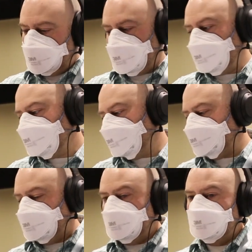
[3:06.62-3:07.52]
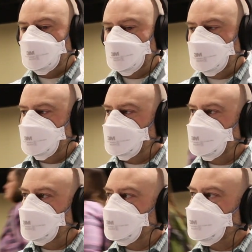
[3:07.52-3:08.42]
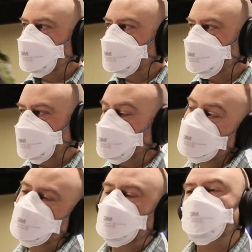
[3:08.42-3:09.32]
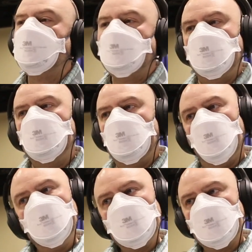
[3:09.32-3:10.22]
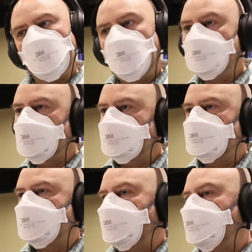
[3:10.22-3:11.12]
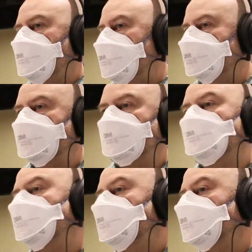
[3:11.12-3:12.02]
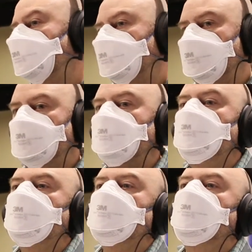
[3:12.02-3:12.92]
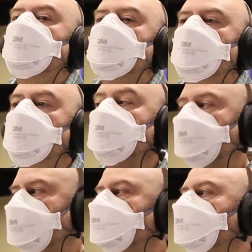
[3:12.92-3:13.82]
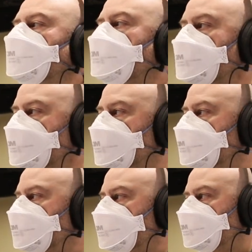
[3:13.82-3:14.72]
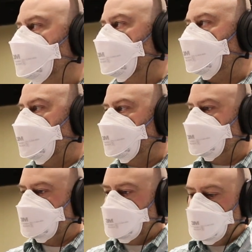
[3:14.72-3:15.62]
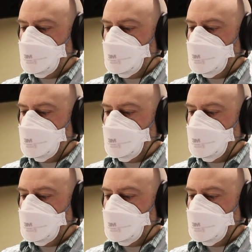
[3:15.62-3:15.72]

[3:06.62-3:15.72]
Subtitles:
I've always worked on are I've always been very interested in choice, so a lot of what we do is about why things choose what they choose. As an undergraduate, a lot of what we looked at was